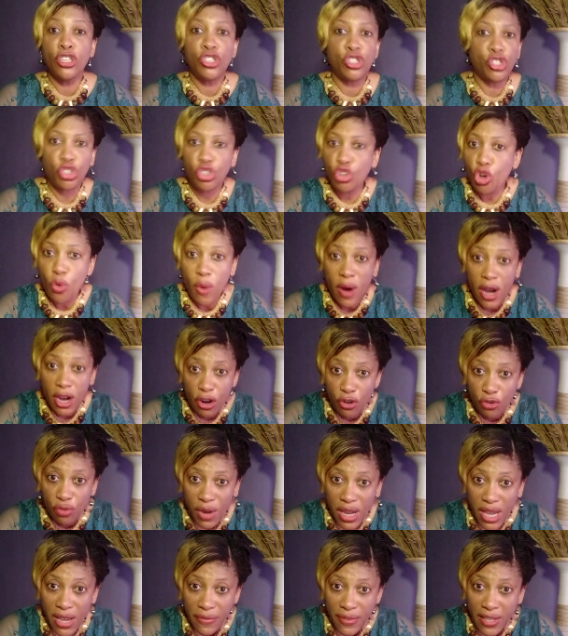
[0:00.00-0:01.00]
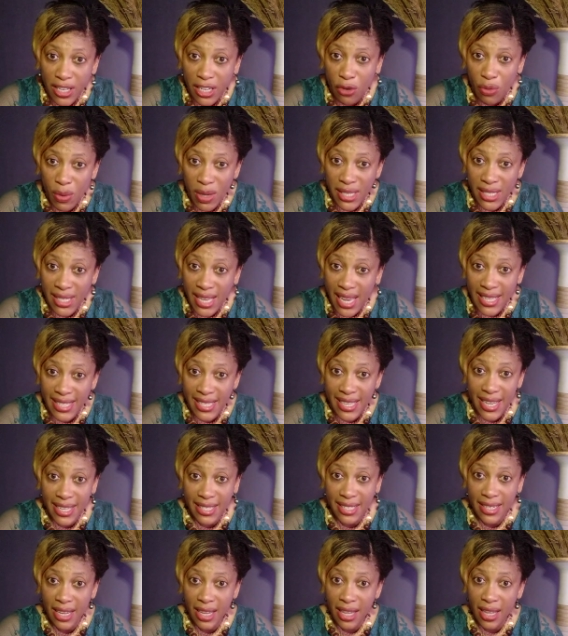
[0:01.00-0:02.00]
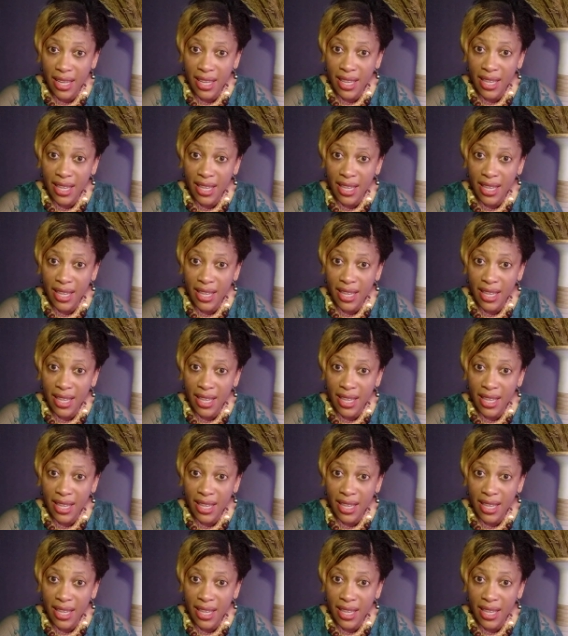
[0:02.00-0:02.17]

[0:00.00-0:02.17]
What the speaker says: so aggrieved and irritated.